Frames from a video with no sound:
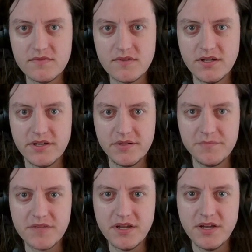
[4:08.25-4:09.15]

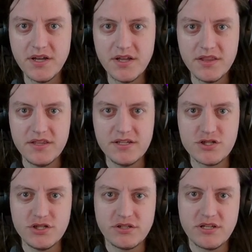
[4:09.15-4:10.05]
Um, the
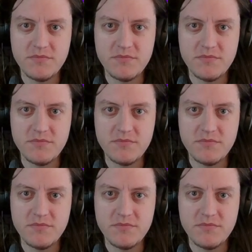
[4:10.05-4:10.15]
shielded